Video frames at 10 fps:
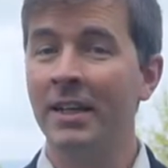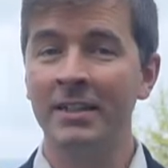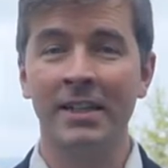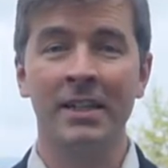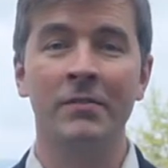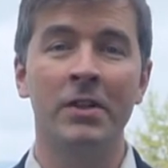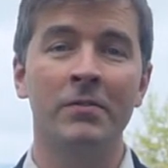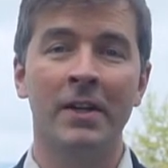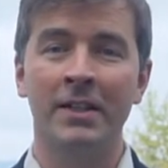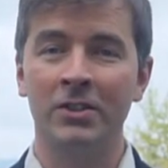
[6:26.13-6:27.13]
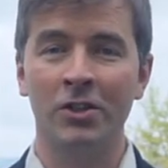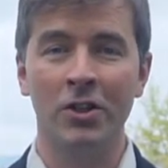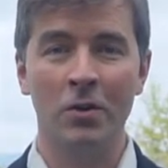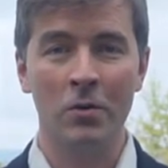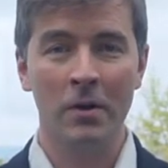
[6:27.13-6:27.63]
it's innovative, it's
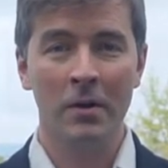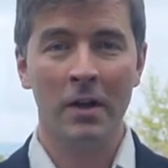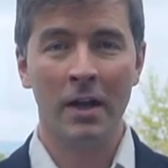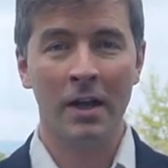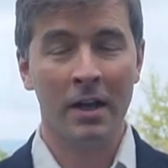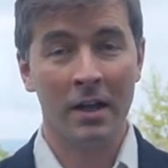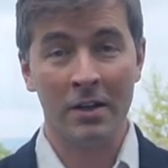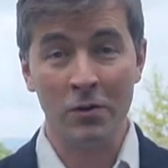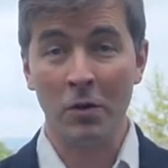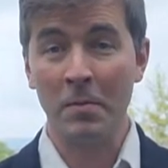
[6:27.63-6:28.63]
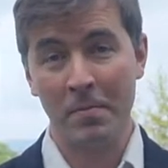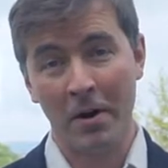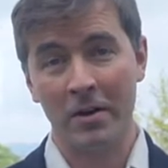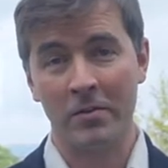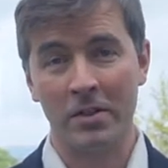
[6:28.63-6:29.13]
new, uh, and you can be
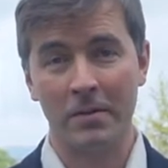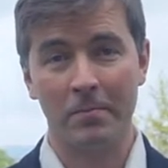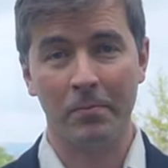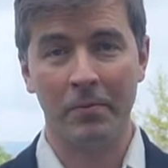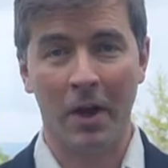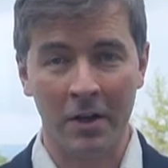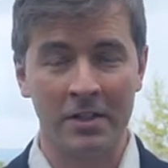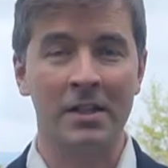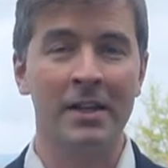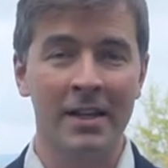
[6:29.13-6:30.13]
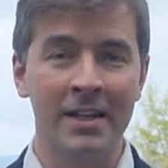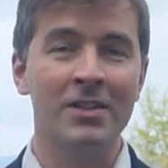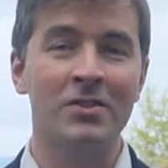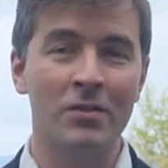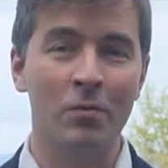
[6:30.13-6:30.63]
part of it. Honestly, it
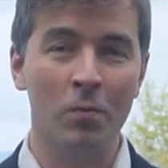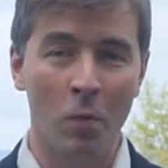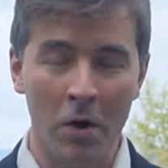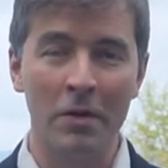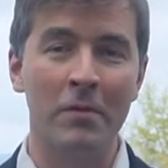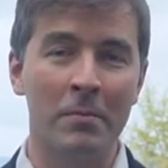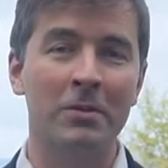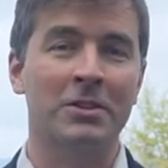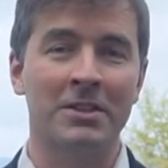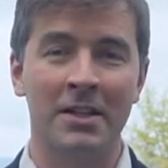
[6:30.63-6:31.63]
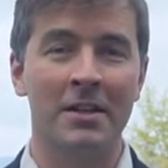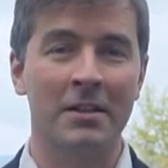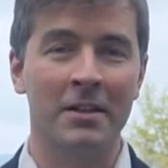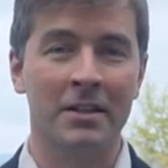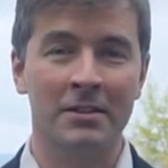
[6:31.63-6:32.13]
is one of the most exciting
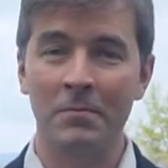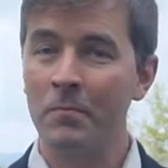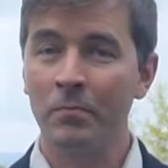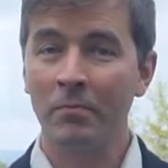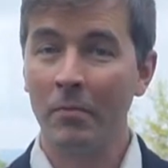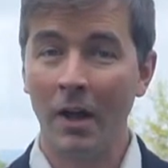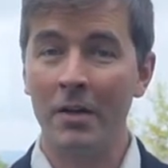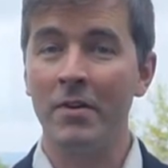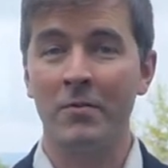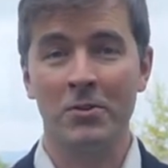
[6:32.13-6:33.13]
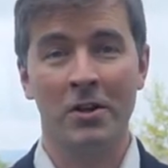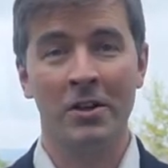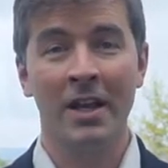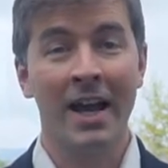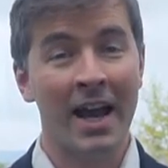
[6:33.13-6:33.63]
things I've ever
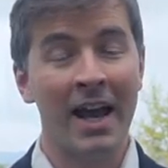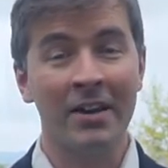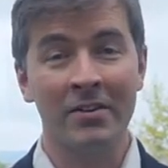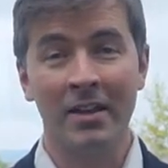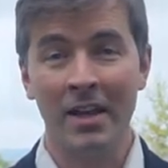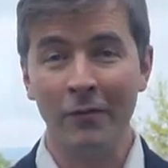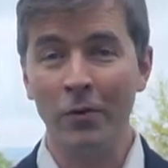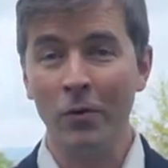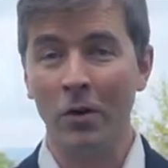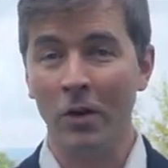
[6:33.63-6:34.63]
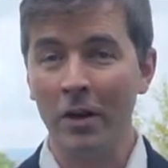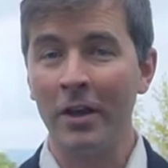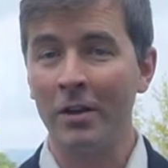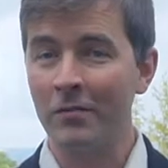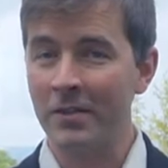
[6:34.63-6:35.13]
done. And if you are lucky
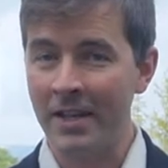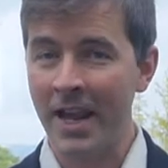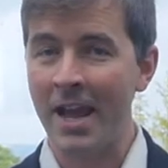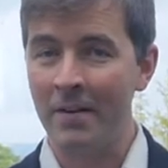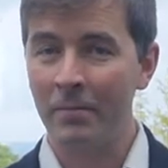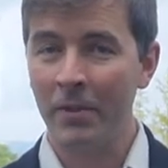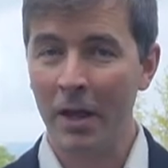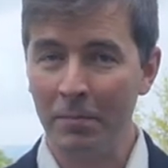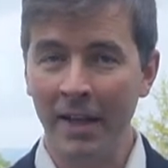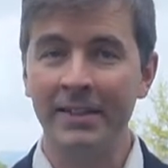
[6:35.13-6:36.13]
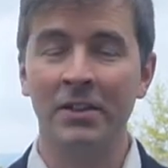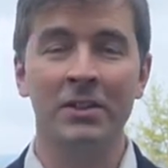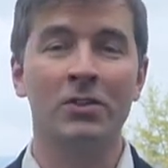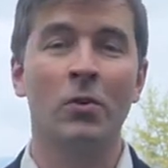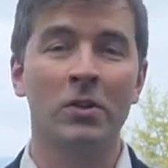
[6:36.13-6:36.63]
enough to get a place on
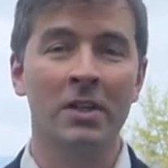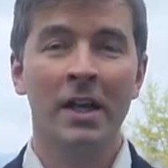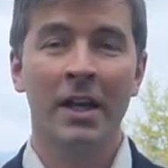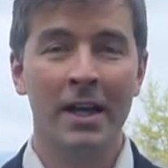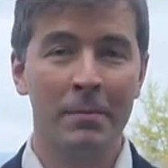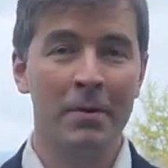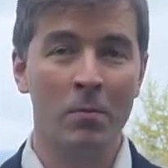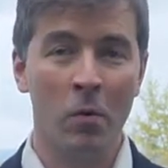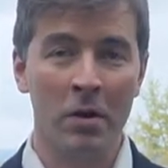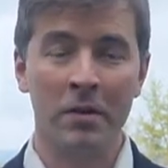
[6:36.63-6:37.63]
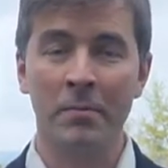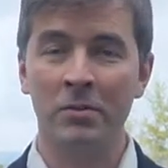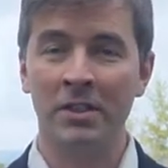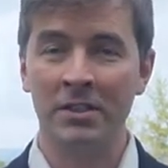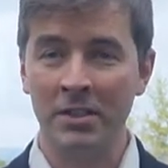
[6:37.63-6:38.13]
this course, it'll be one of the
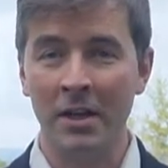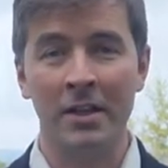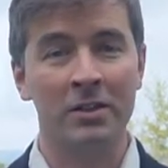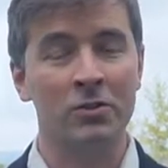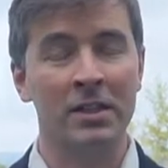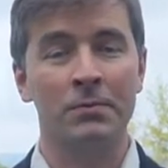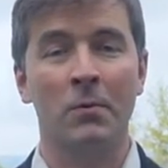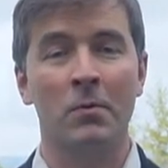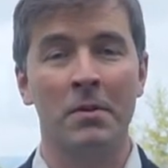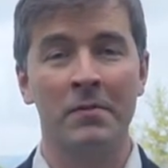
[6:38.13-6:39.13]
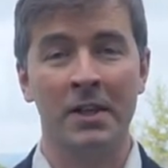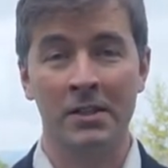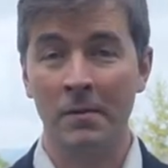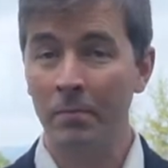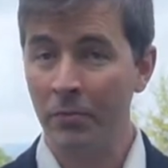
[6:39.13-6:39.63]
most exciting and transformative
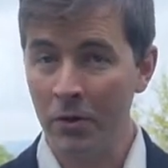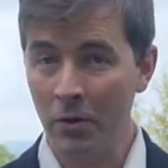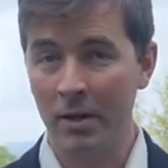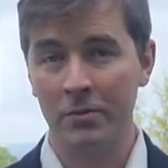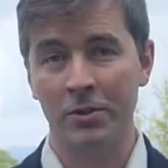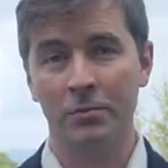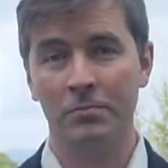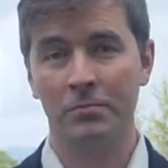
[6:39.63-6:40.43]
things you'll ever do.